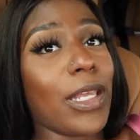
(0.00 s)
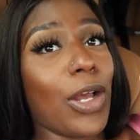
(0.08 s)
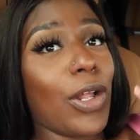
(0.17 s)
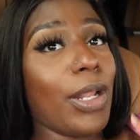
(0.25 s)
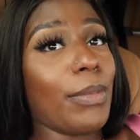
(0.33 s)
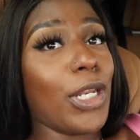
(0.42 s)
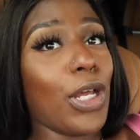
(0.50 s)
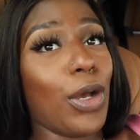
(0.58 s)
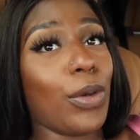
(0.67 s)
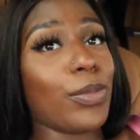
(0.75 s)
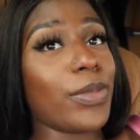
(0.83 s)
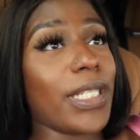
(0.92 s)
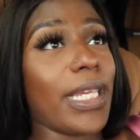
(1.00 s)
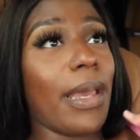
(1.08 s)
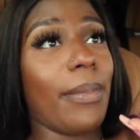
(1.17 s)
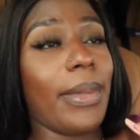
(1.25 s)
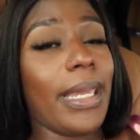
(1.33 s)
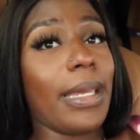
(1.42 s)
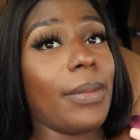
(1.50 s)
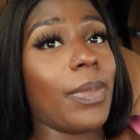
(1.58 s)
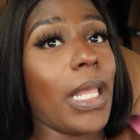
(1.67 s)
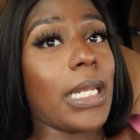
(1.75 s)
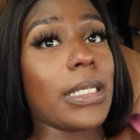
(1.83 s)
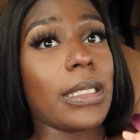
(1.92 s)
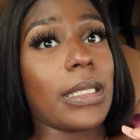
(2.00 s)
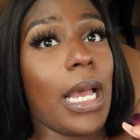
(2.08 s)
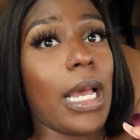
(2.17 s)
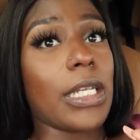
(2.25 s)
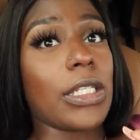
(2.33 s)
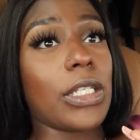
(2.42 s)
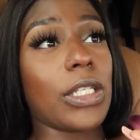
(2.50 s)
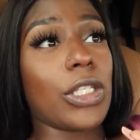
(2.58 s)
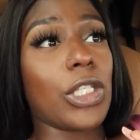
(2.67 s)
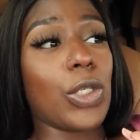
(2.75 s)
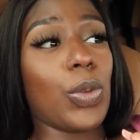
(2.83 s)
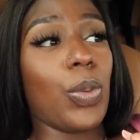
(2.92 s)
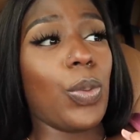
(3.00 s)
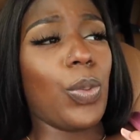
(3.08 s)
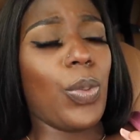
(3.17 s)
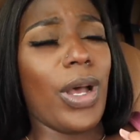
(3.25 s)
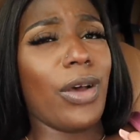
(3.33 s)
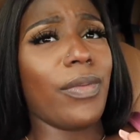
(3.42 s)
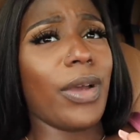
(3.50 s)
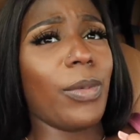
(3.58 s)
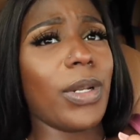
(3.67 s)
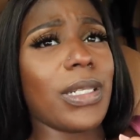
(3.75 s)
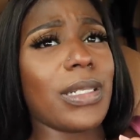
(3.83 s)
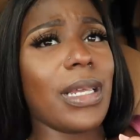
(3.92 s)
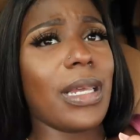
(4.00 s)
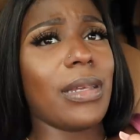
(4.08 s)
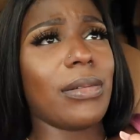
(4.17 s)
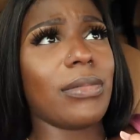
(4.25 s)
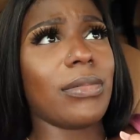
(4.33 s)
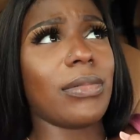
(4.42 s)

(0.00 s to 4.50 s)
Y'all let me know. DM me. It is a size 12, I wanna say.